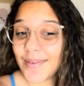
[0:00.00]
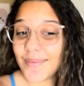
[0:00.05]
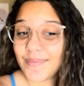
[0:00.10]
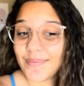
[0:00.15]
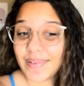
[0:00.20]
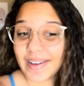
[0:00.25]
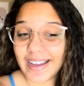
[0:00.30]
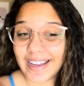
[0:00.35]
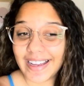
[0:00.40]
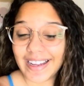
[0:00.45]

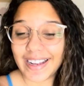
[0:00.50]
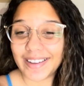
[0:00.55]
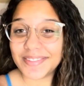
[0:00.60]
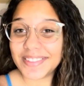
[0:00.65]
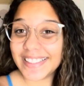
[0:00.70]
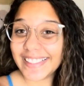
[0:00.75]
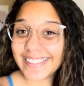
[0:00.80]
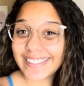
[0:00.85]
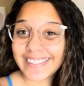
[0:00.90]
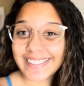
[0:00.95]
but I'm
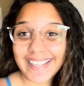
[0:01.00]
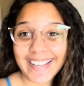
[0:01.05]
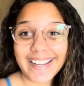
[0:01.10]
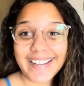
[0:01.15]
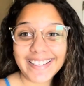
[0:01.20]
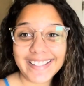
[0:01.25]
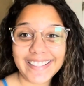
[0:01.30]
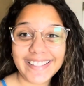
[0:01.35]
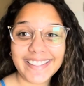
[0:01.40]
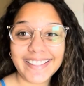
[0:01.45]

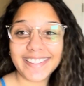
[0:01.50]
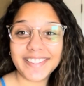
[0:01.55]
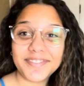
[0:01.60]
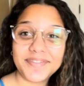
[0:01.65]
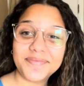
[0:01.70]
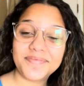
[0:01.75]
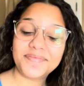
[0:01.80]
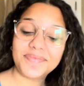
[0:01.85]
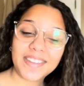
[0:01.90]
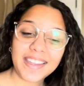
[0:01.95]

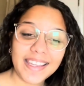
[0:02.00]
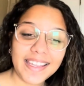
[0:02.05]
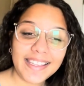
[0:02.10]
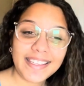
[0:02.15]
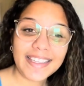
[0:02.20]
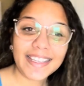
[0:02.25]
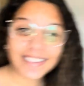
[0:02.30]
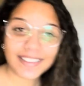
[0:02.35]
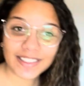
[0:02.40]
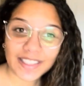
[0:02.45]
excited.
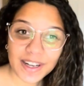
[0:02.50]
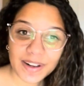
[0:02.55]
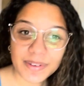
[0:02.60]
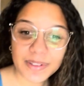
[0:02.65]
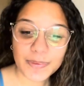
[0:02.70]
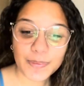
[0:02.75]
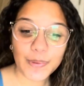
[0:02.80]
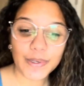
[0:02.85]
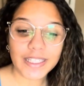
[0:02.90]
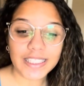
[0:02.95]
Yesterday
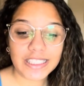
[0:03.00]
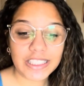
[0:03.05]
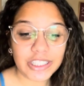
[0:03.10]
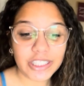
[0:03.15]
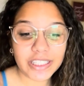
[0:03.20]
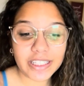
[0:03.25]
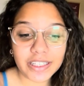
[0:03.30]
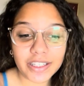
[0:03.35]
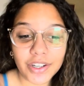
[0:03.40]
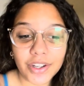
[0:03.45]
was pretty
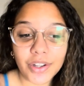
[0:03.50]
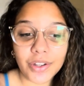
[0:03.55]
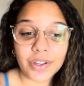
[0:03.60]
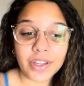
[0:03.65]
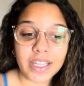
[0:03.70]
chill,